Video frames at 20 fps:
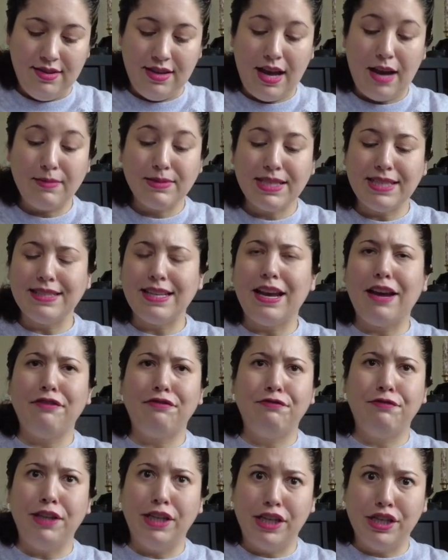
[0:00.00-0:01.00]
was gonna say I've
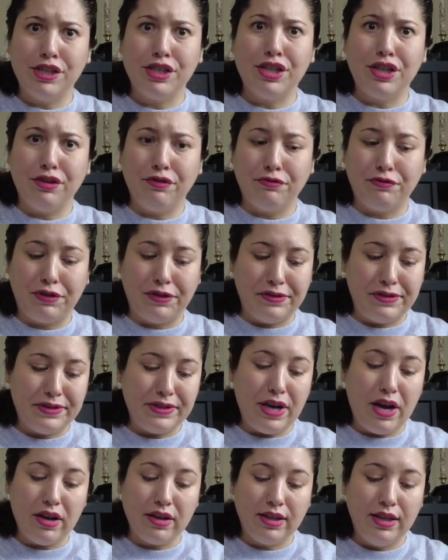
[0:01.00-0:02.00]
finished the first
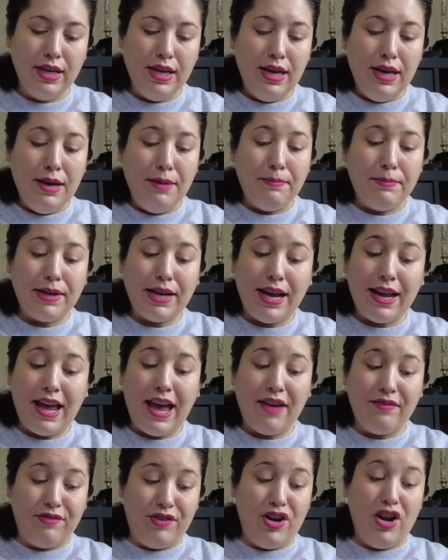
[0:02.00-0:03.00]
sock, but I
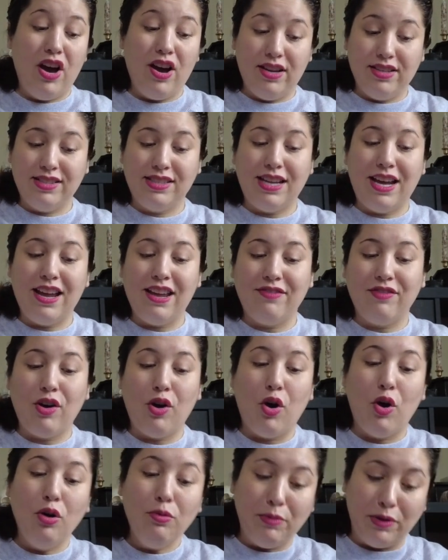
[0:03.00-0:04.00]
have not. I've
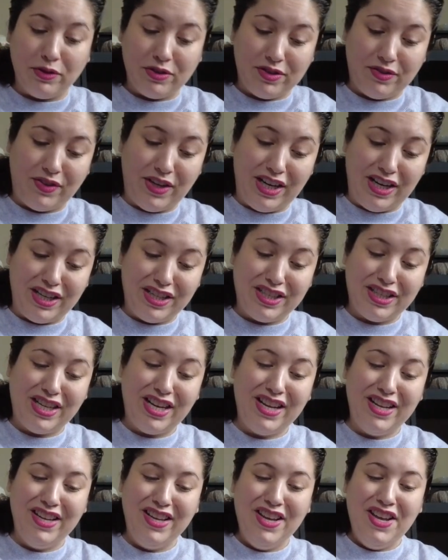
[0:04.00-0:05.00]
almost finished
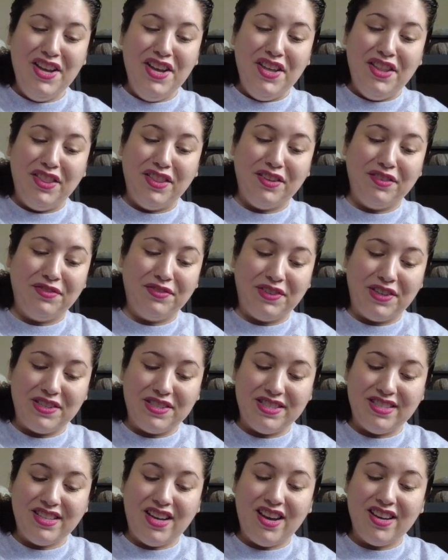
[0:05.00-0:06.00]
the
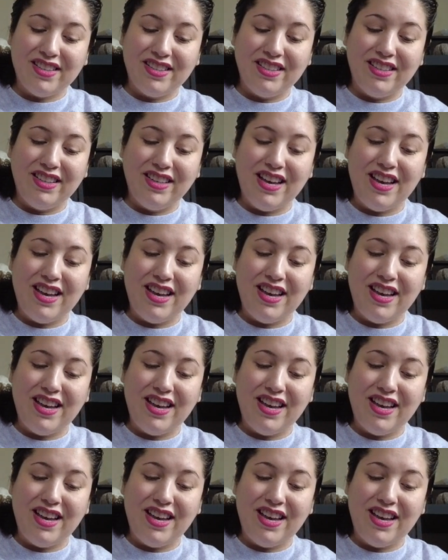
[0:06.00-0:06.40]
first sock.